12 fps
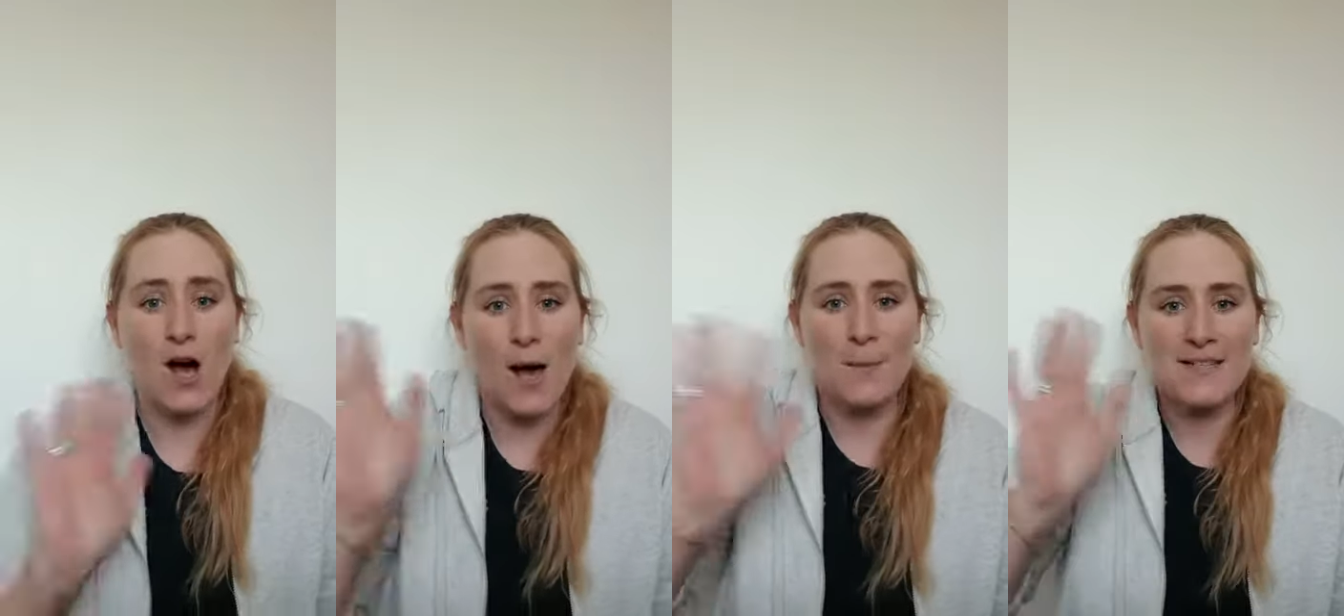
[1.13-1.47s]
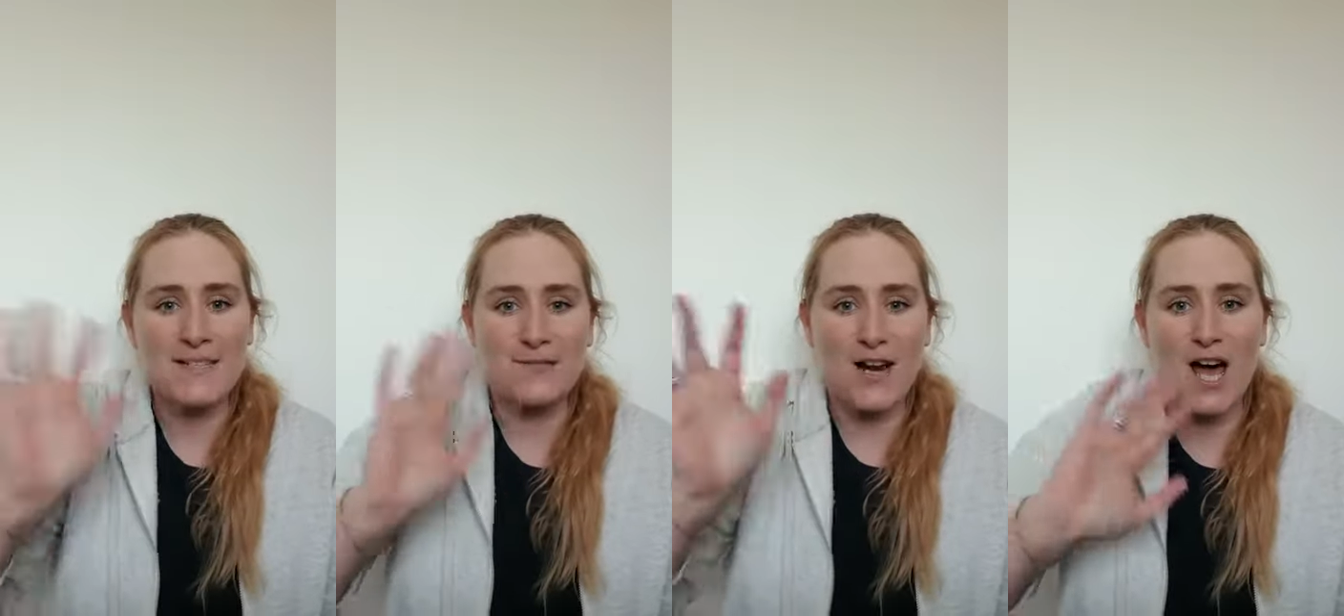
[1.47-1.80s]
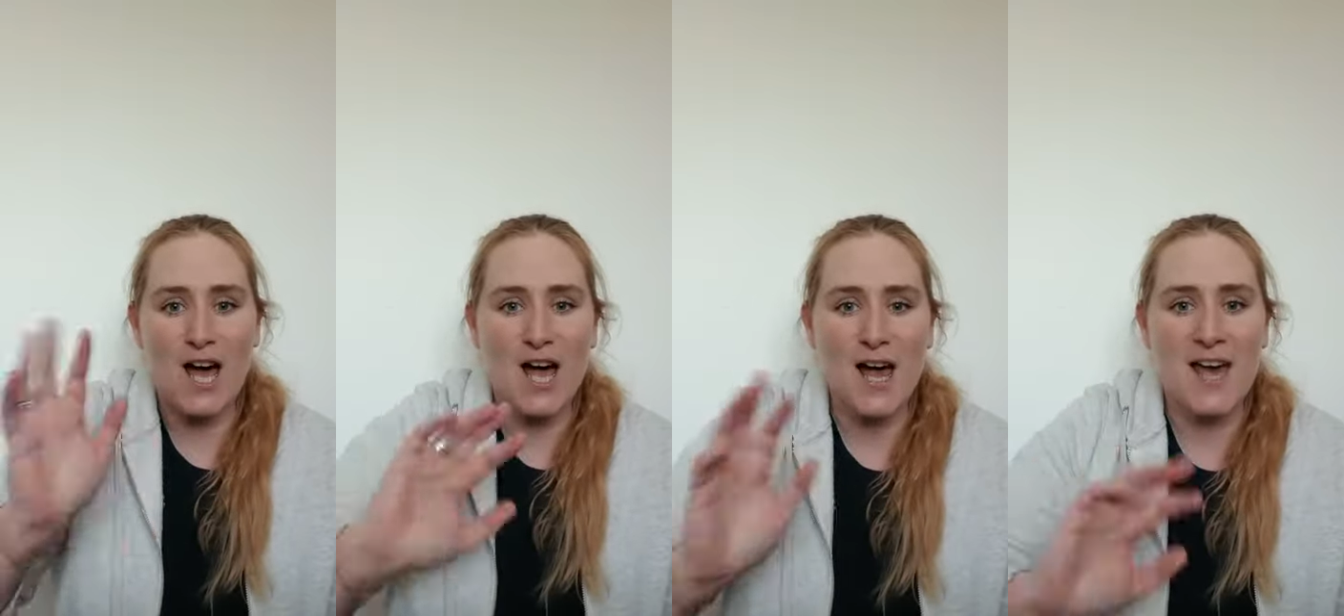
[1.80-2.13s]
Hi
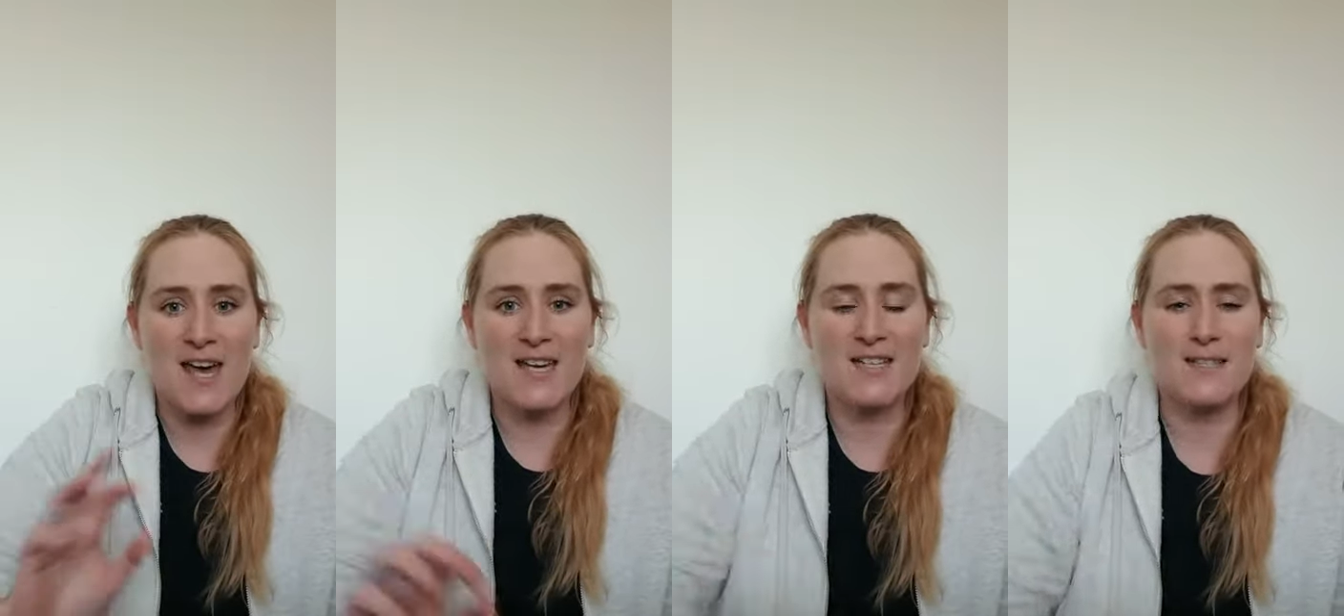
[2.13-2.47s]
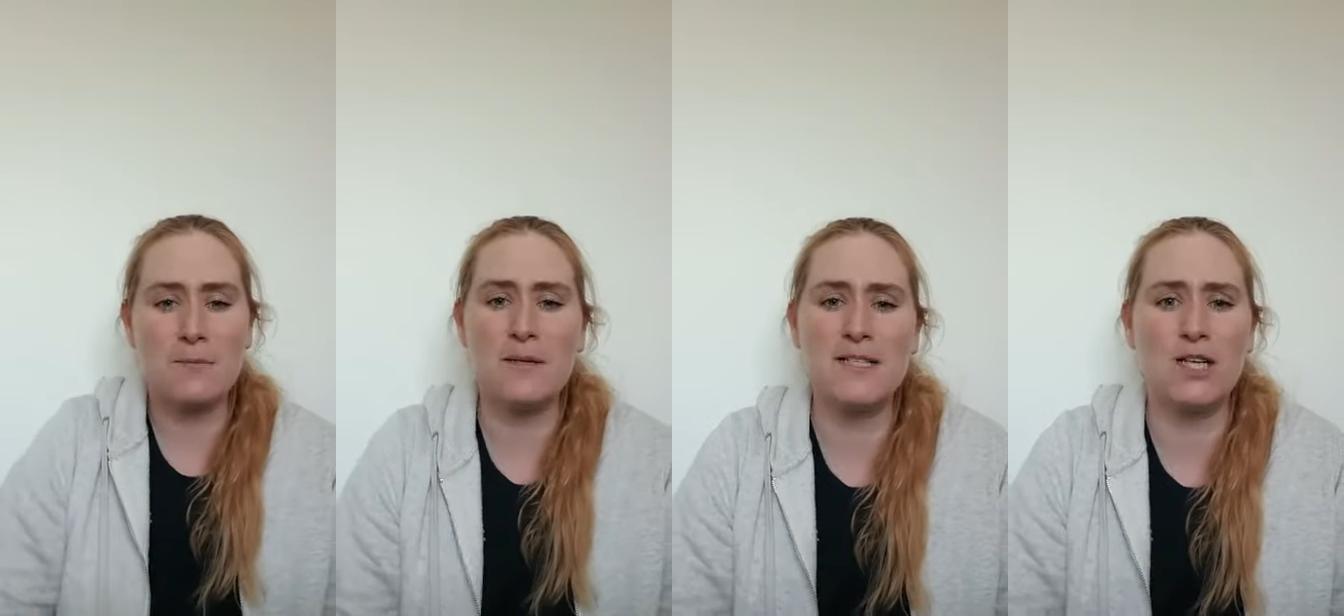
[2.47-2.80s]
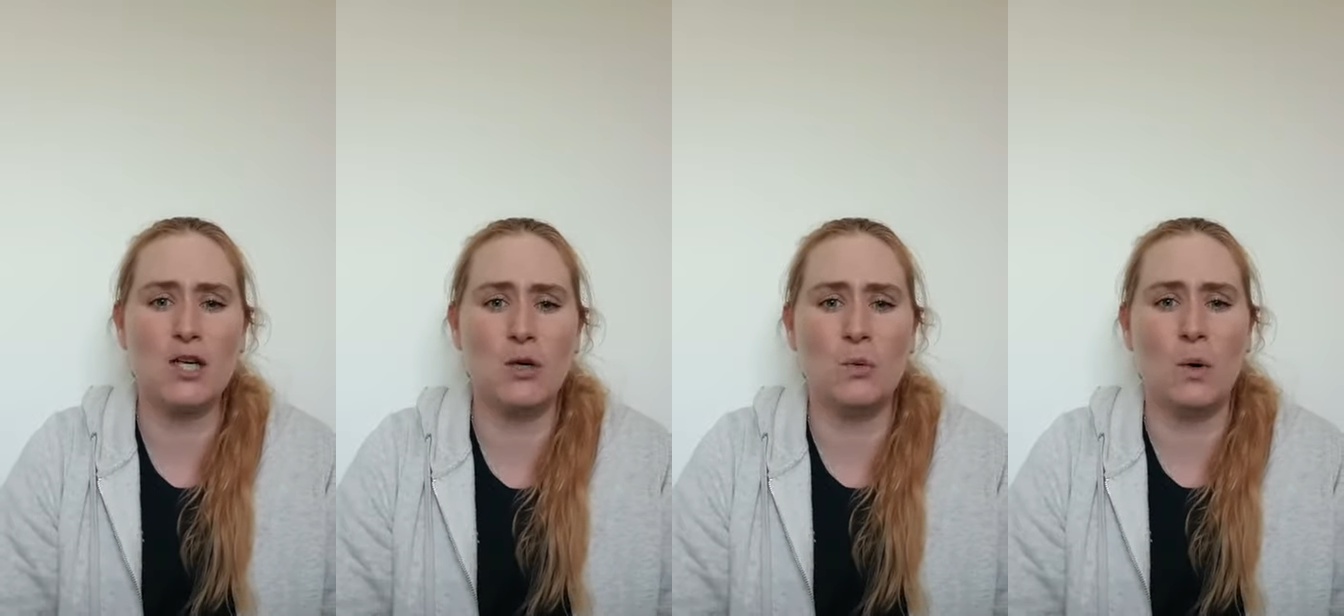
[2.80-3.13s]
butterflies,
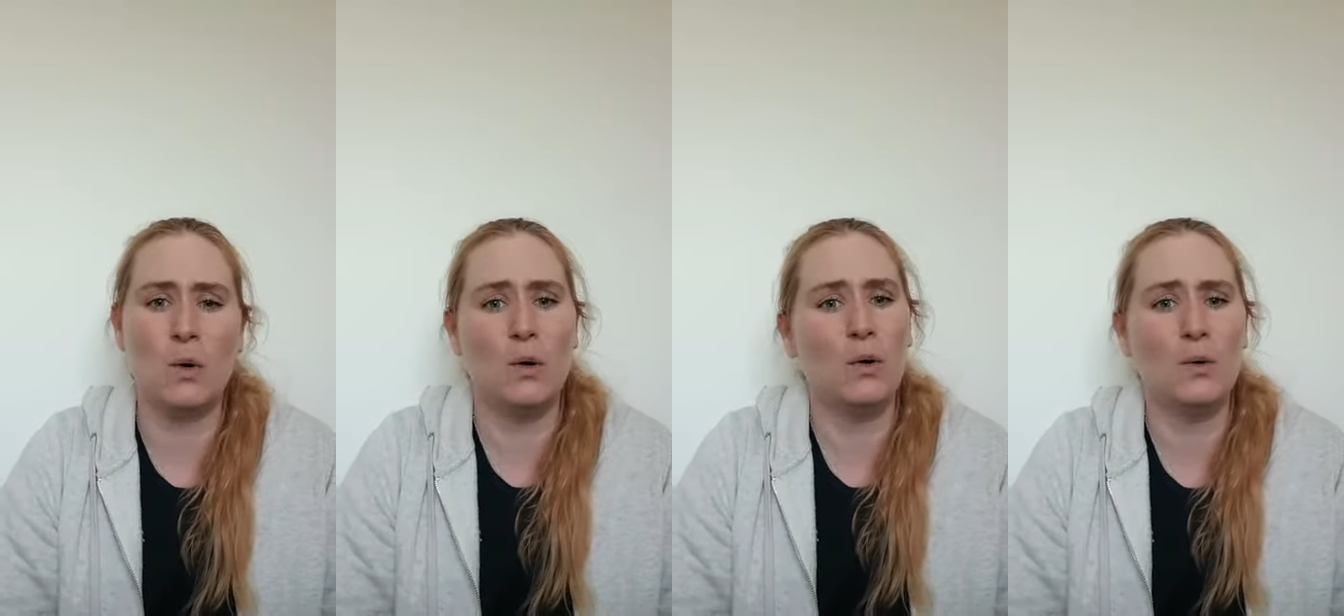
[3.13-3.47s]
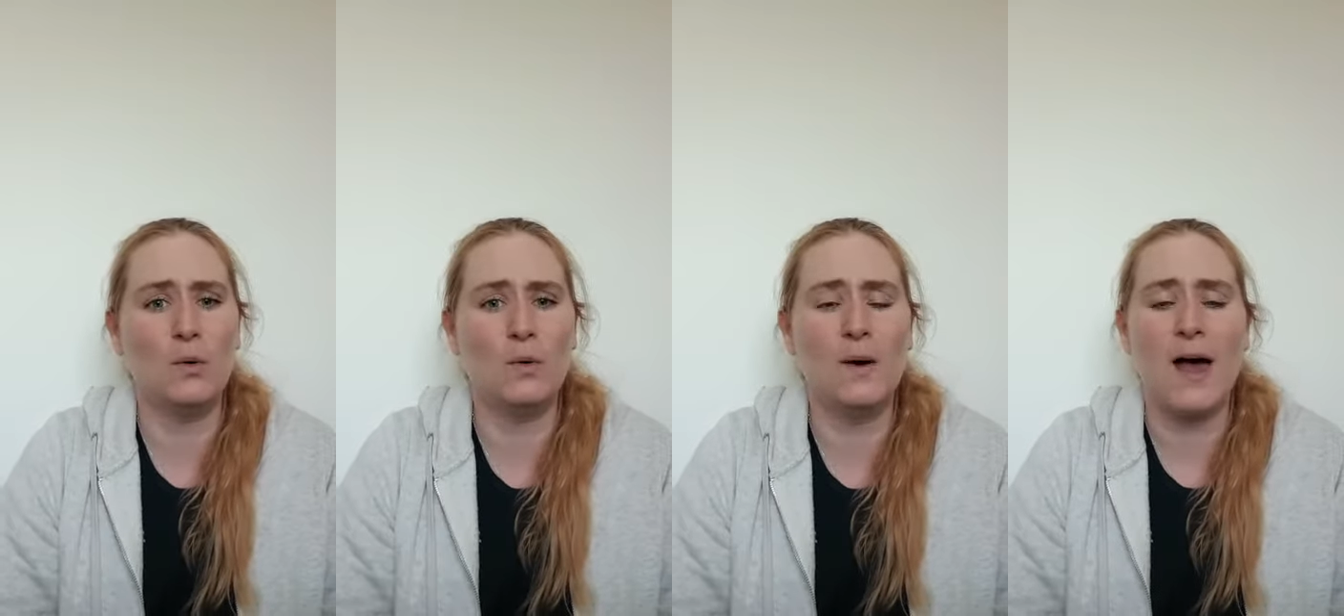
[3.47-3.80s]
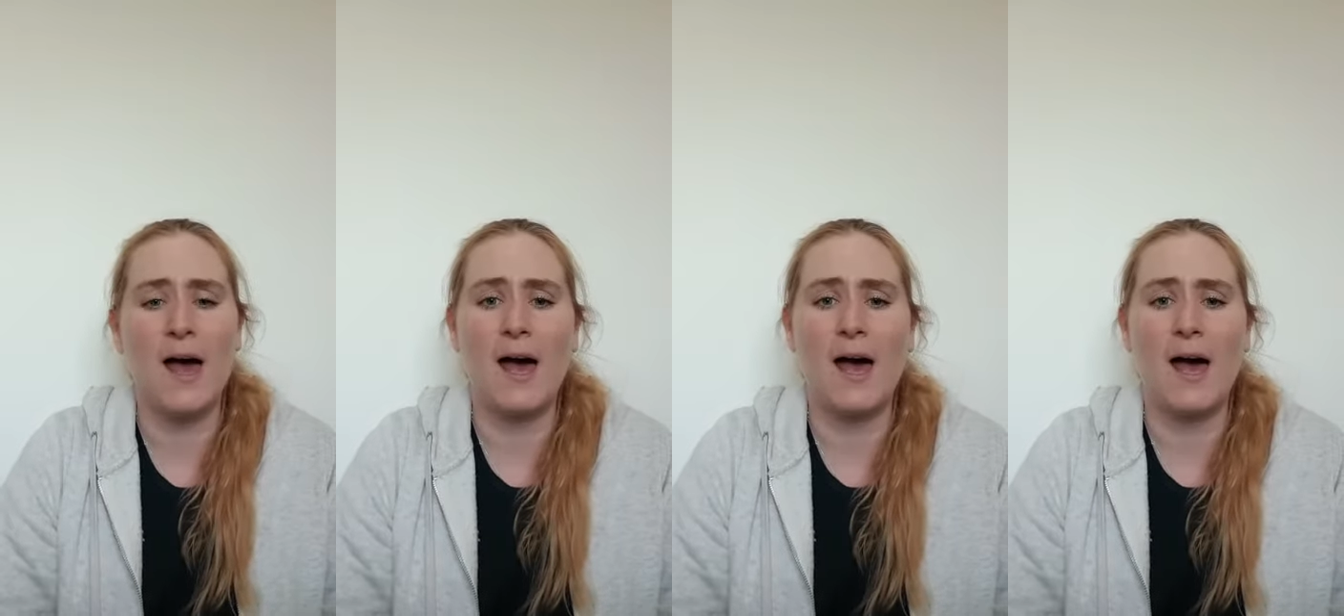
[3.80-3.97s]
missing you all.